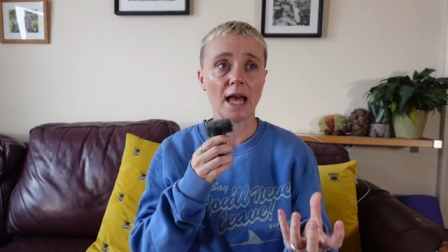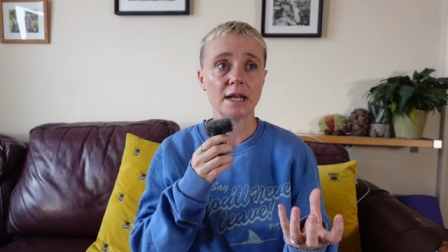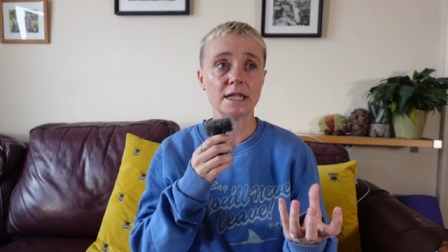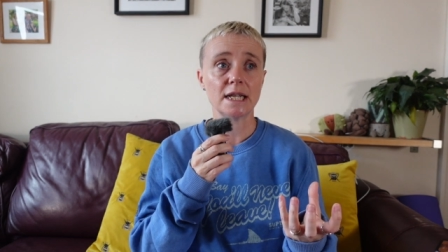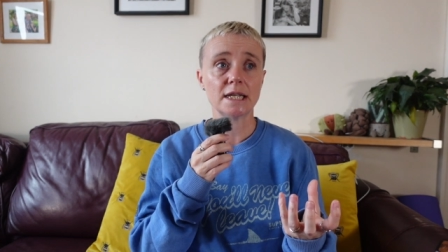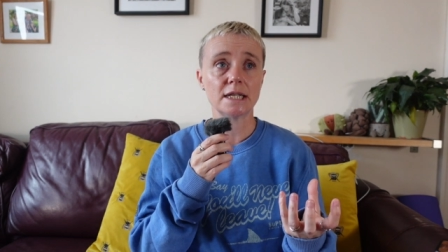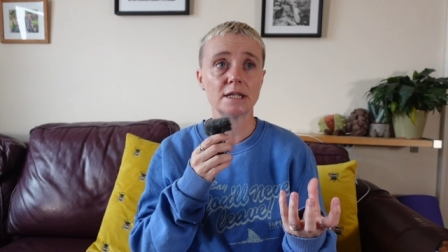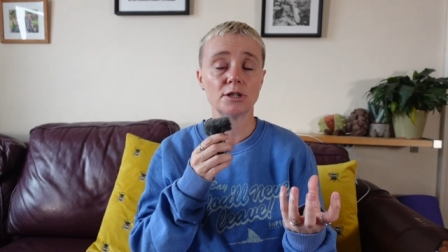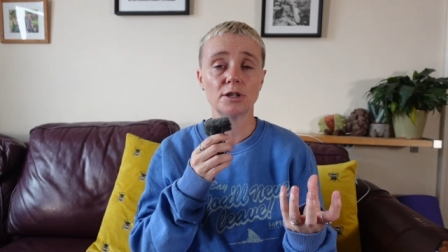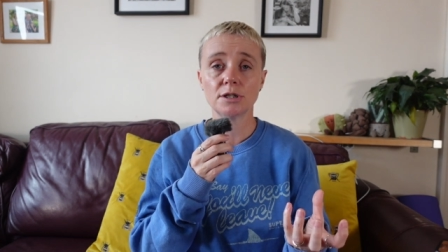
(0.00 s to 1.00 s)
and it
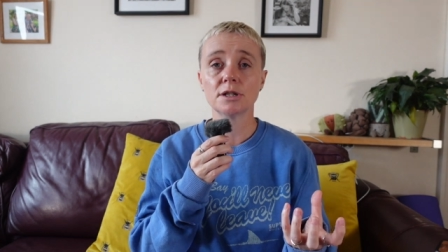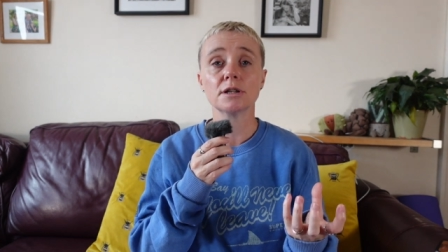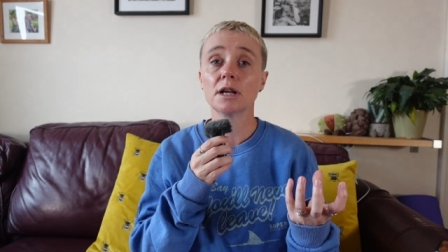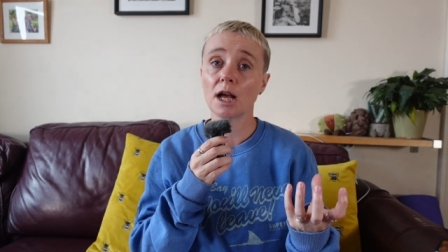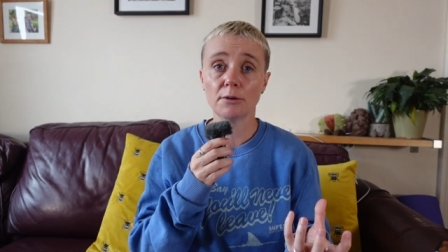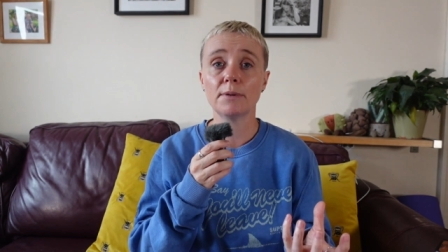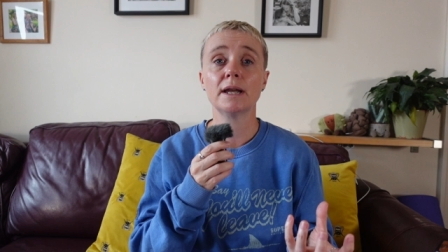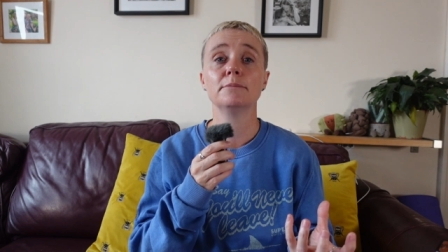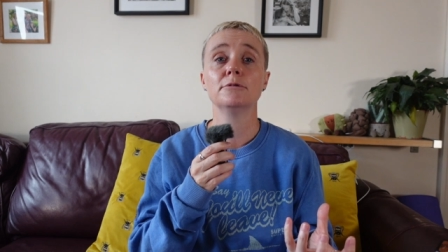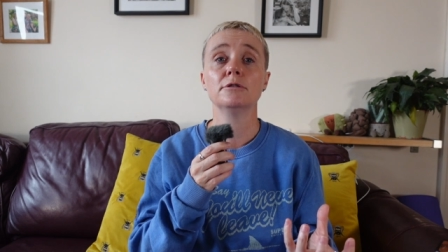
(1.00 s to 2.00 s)
couldn't cope
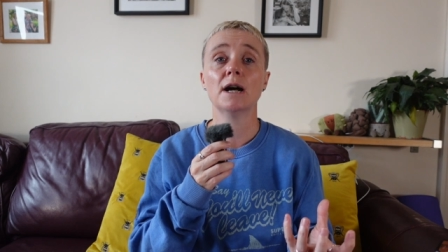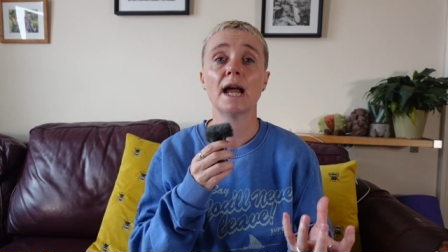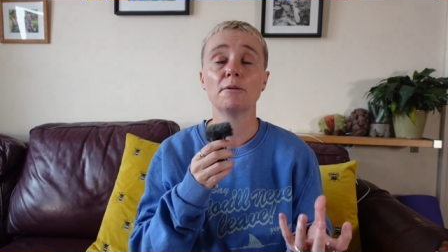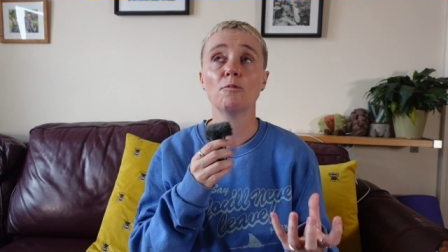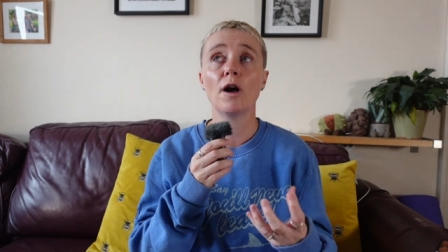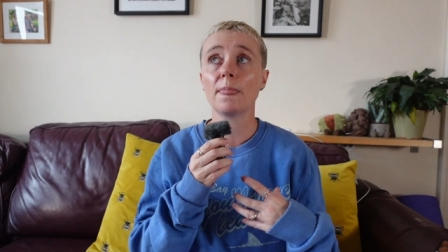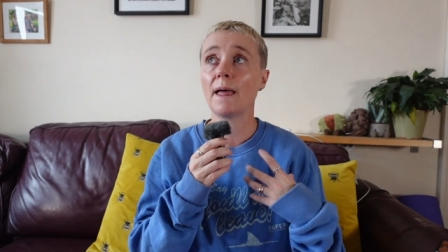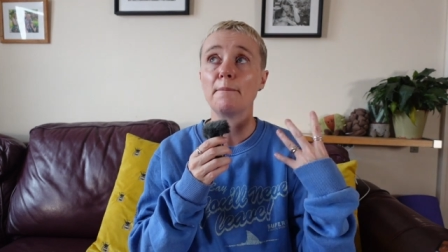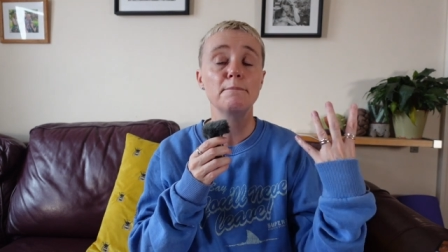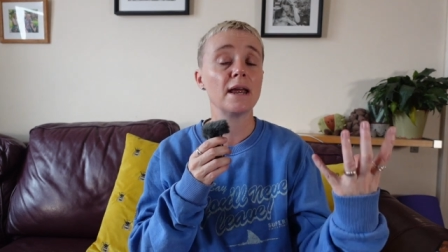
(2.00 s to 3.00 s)
anymore, and what
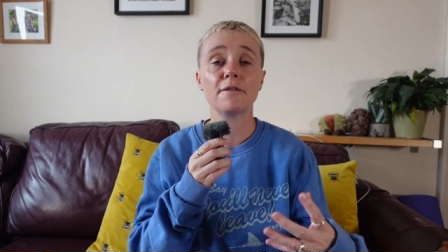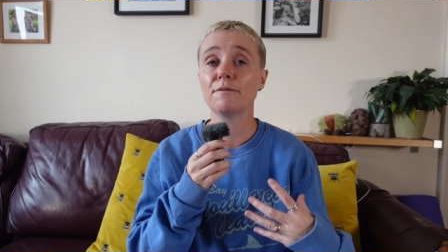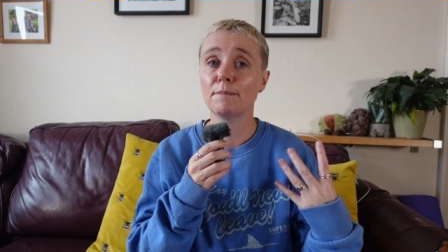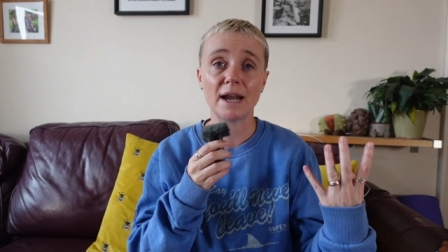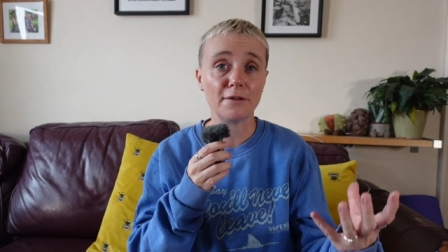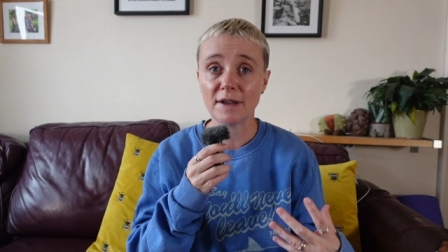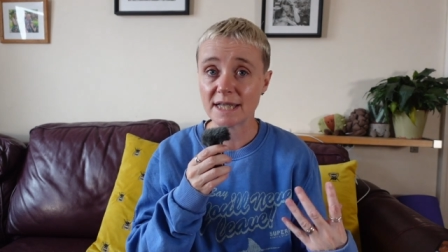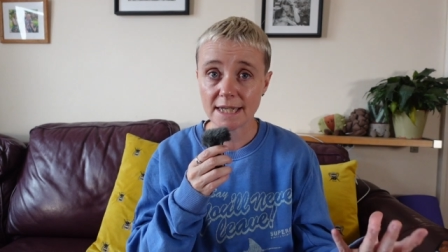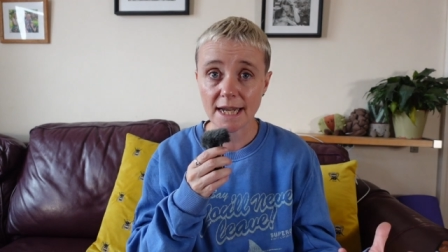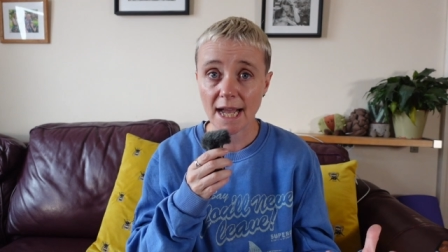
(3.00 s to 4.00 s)
that
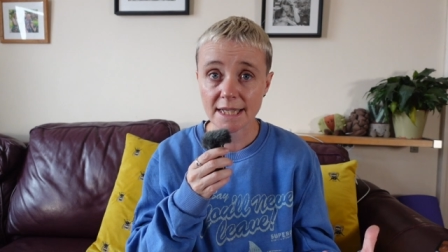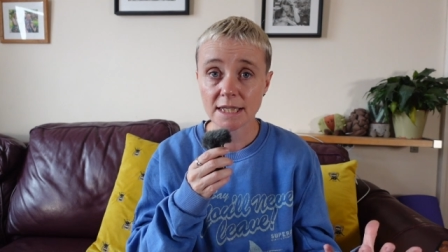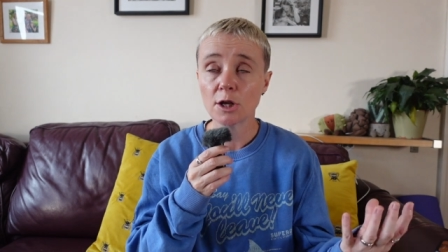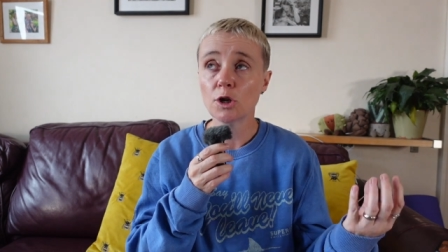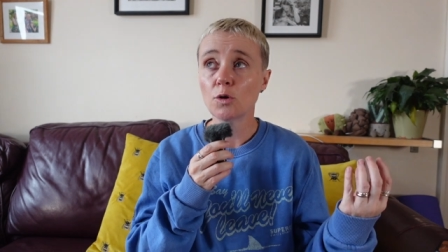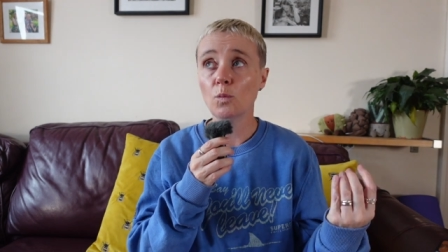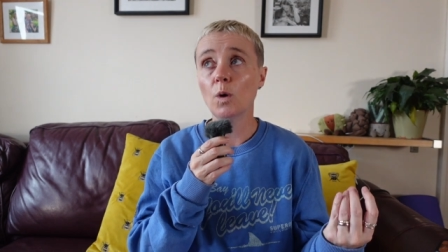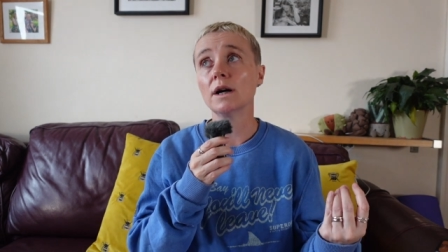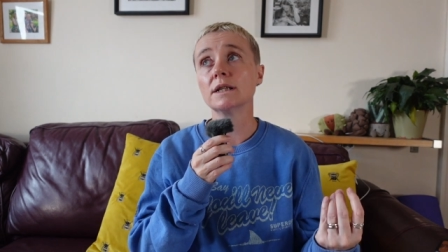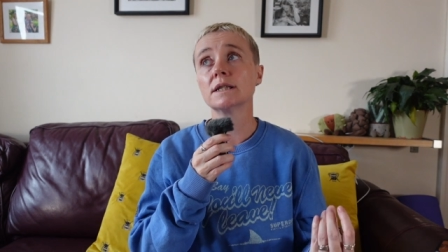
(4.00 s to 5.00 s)
manifested as
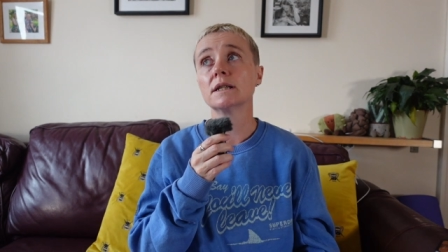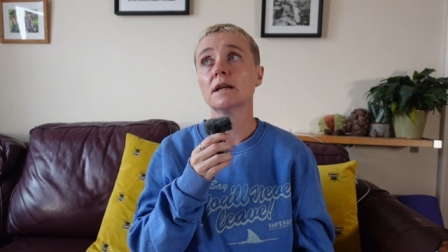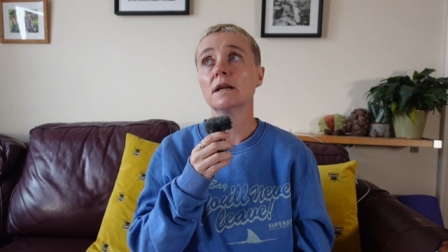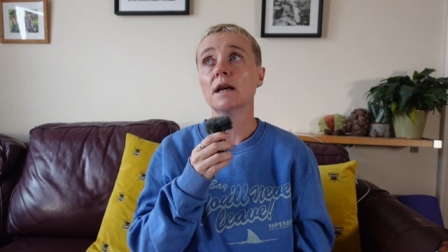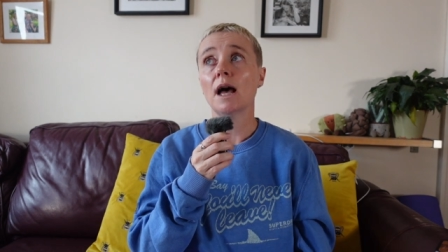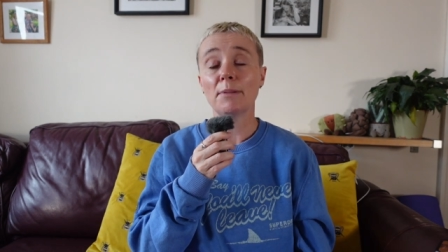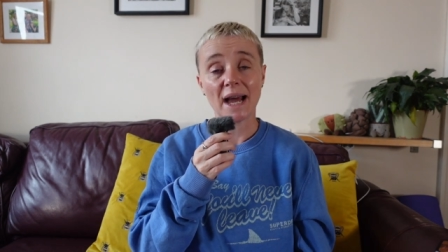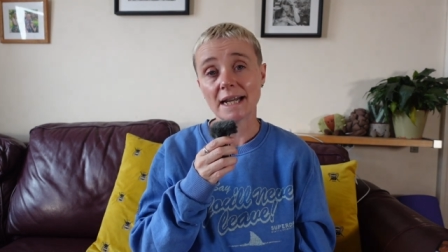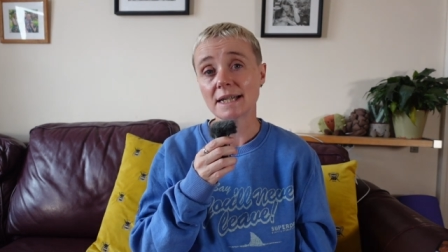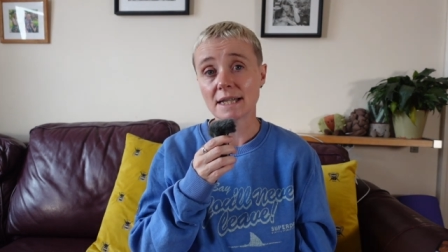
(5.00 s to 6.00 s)
was a
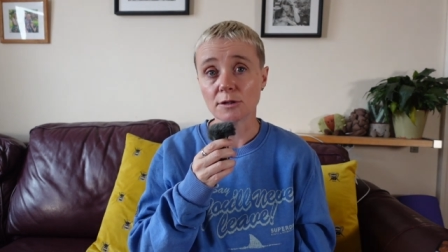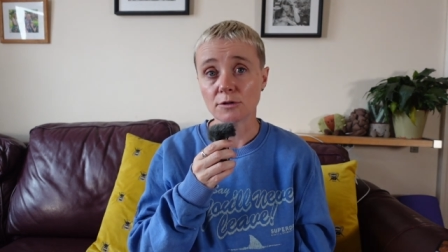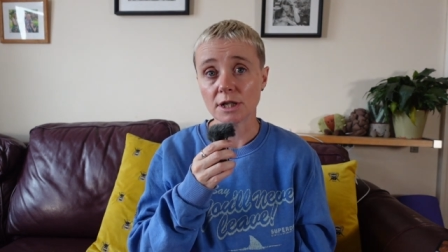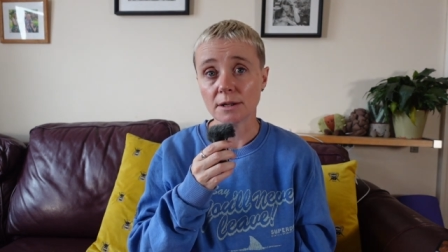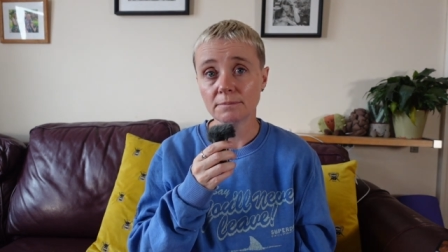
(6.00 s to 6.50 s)
panic disorder.